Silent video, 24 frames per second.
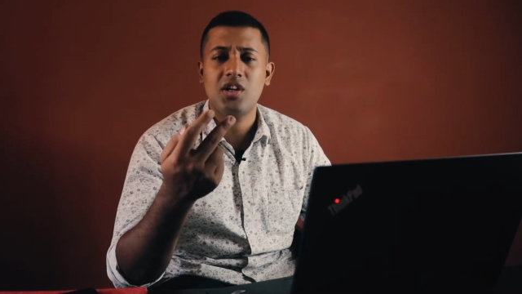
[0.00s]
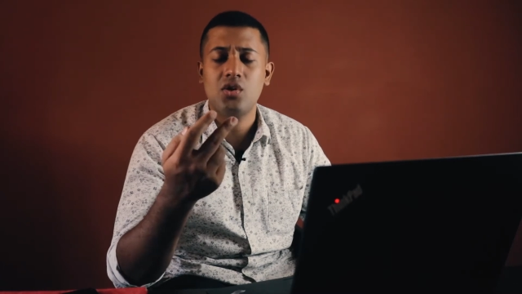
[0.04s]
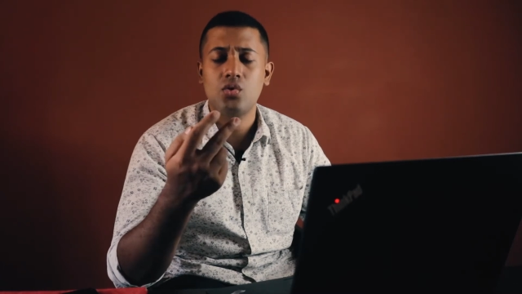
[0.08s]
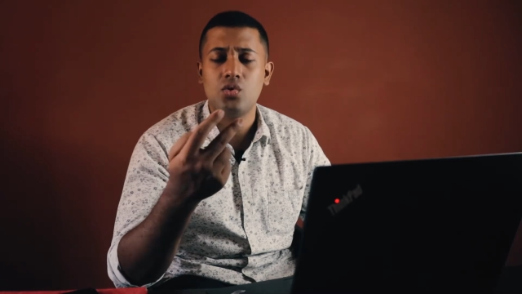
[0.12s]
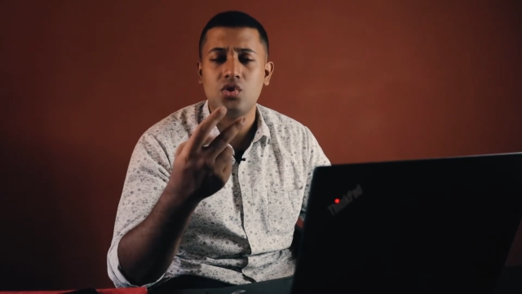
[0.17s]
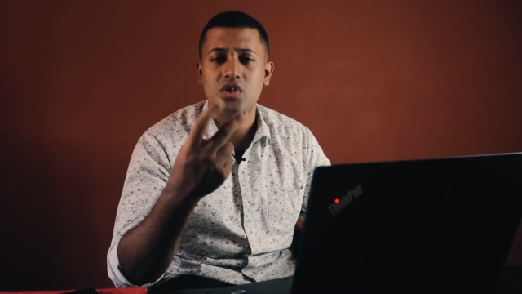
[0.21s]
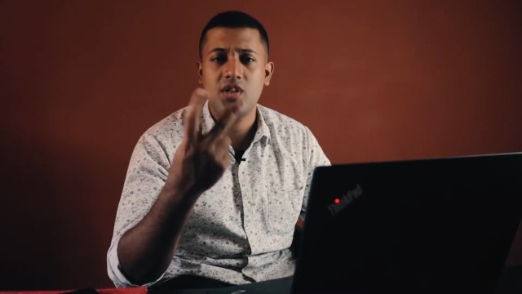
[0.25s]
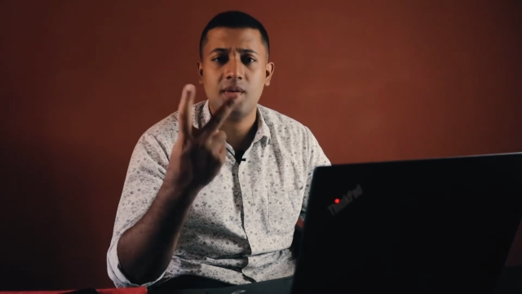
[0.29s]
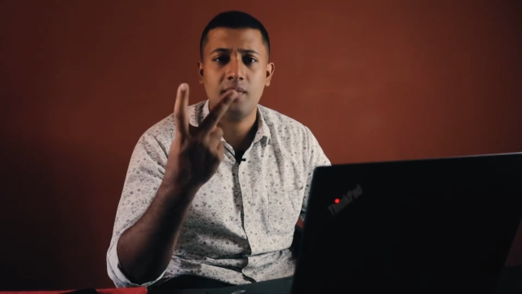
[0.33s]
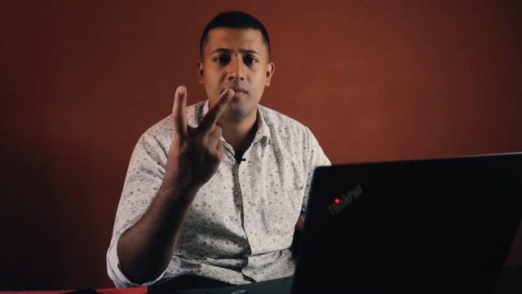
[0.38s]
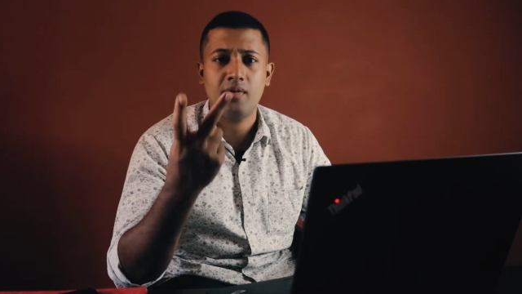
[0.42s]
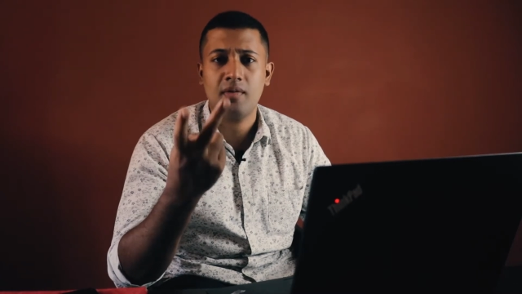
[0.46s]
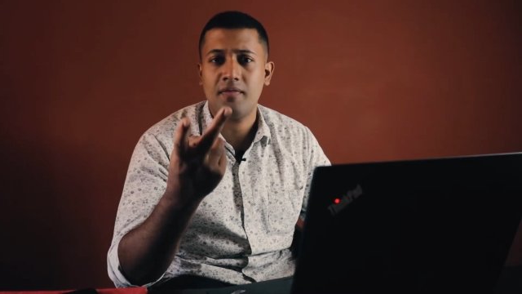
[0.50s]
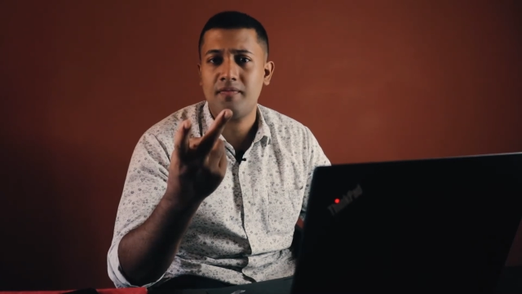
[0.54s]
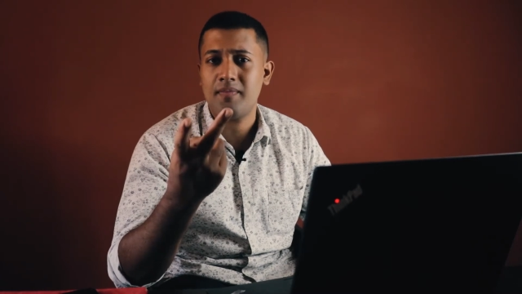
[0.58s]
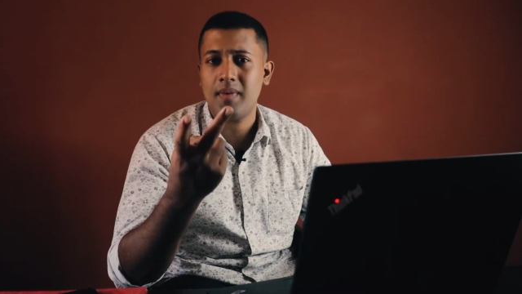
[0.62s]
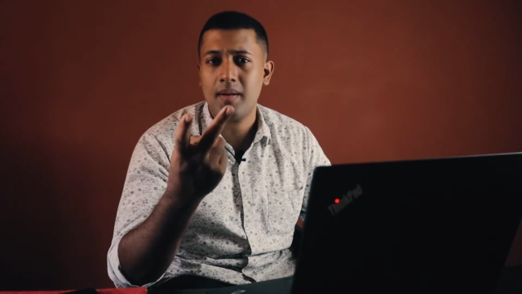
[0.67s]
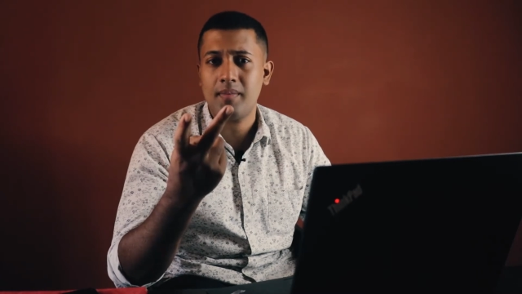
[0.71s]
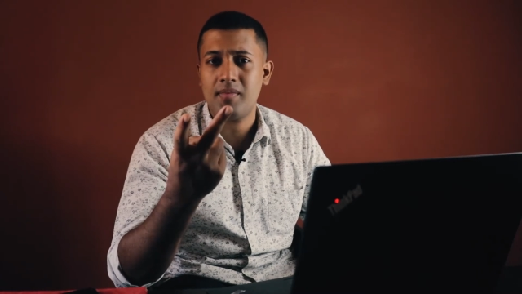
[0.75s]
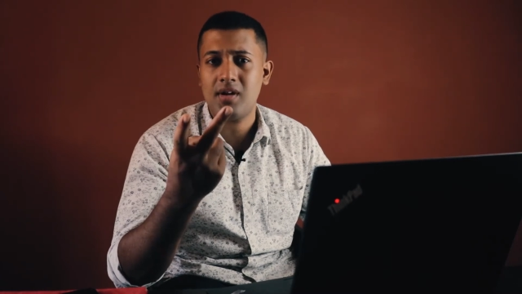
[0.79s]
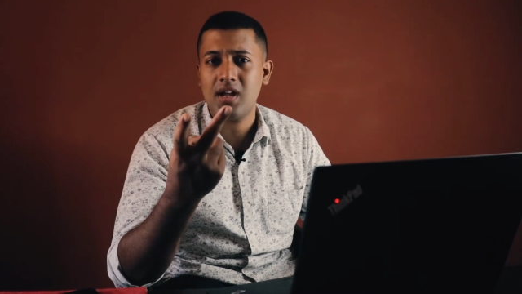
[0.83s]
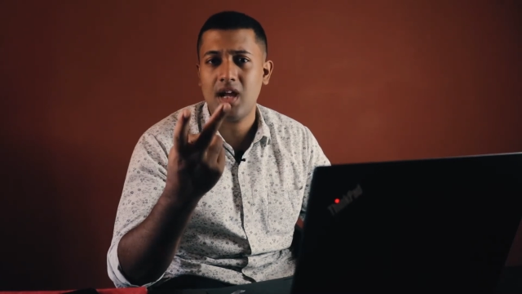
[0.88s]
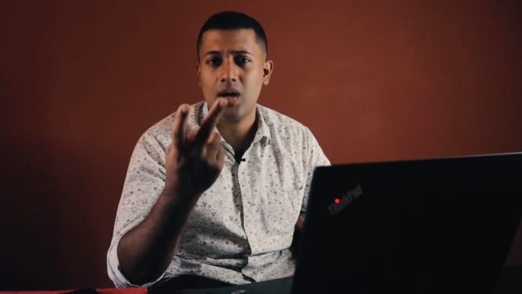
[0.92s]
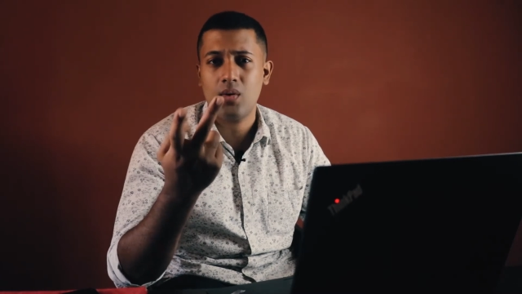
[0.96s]
2GB of
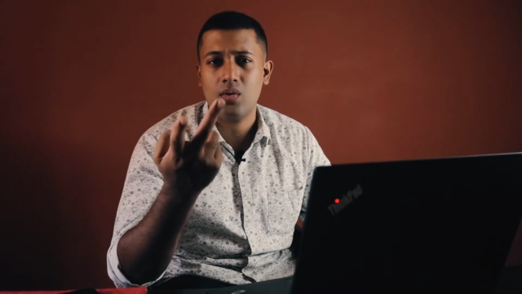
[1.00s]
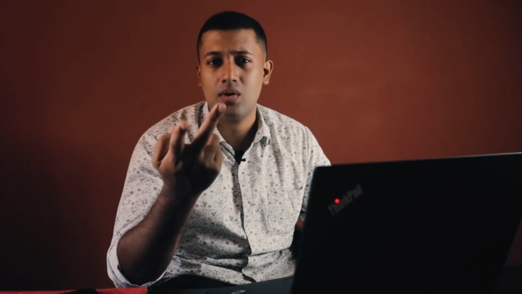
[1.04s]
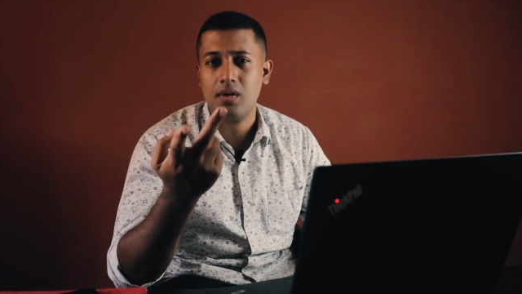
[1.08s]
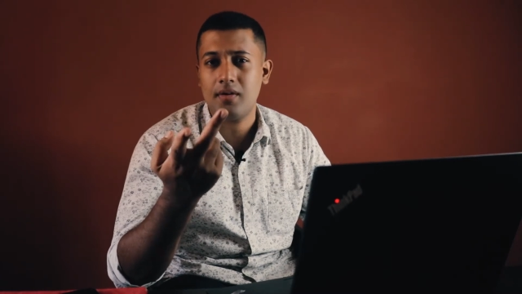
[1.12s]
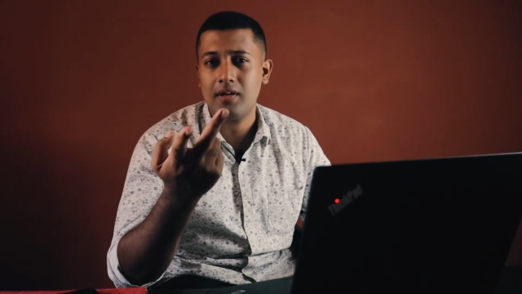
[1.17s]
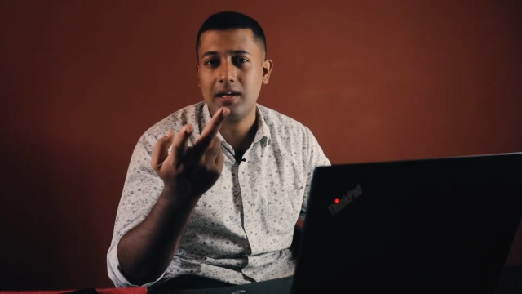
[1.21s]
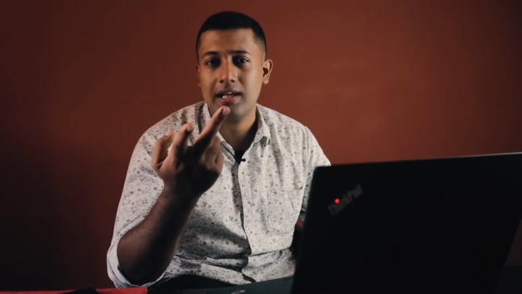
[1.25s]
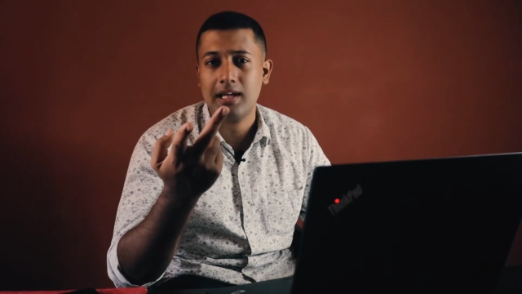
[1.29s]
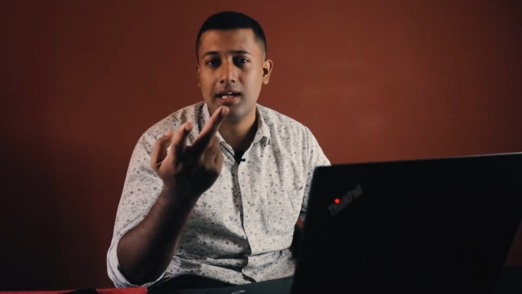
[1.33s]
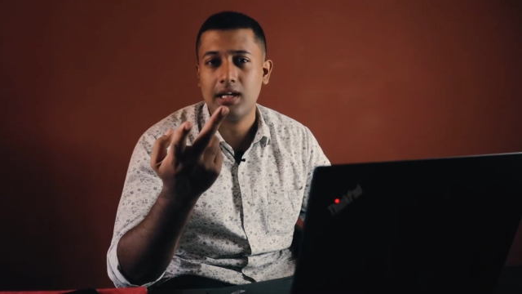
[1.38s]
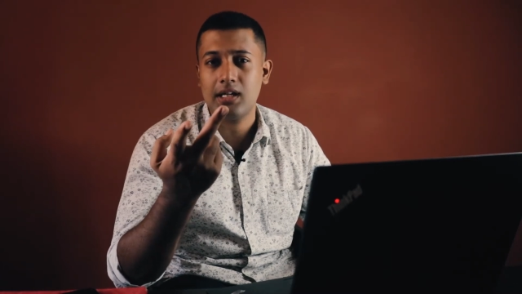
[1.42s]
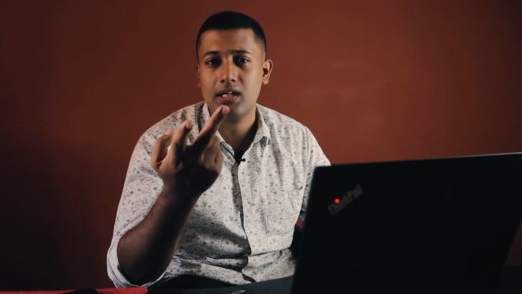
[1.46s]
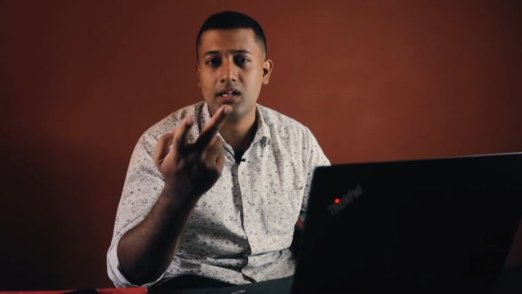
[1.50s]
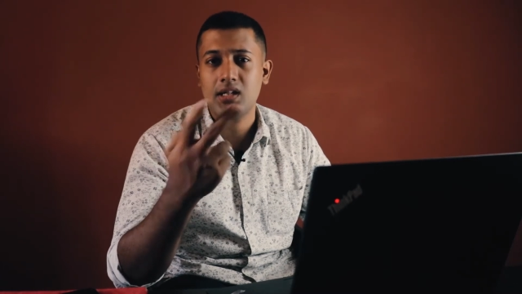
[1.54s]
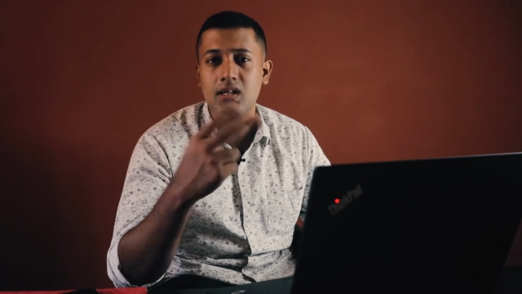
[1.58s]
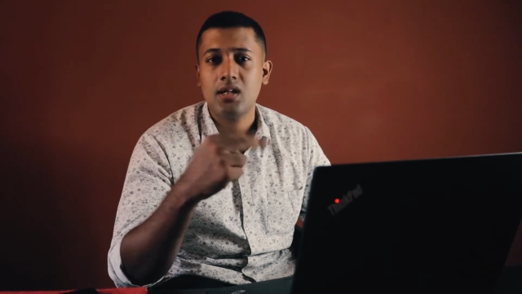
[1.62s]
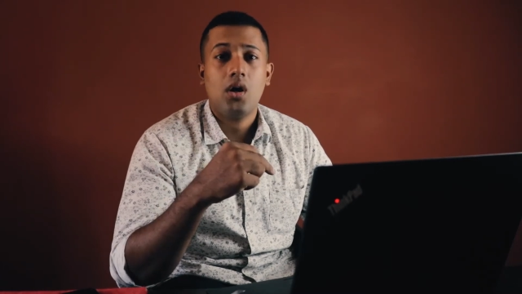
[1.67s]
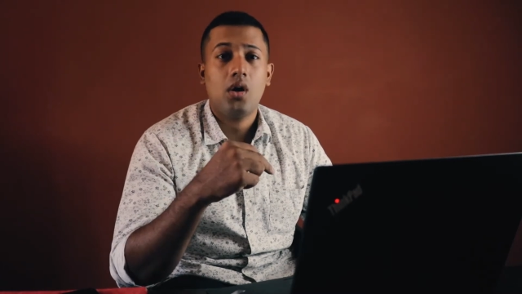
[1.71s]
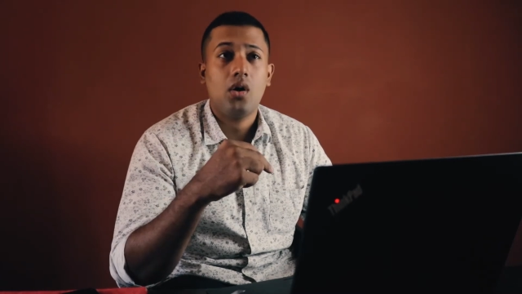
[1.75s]
memory I would allocate it,